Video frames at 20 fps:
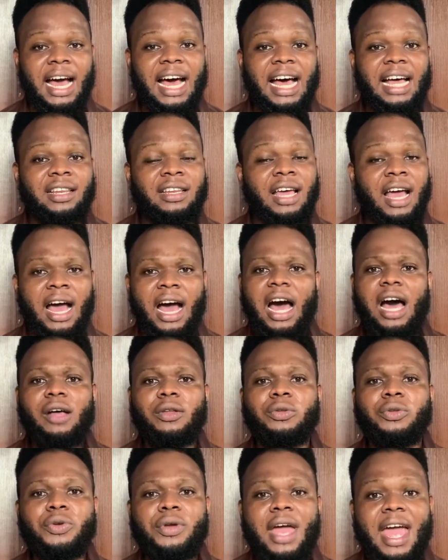And
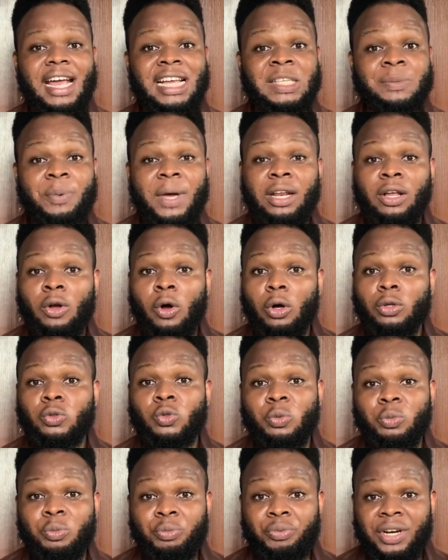how do you expect God
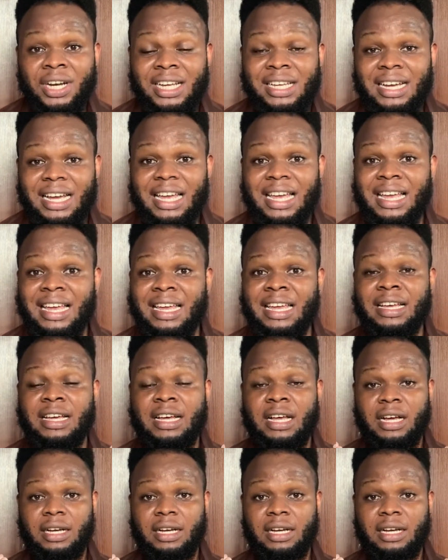to bring a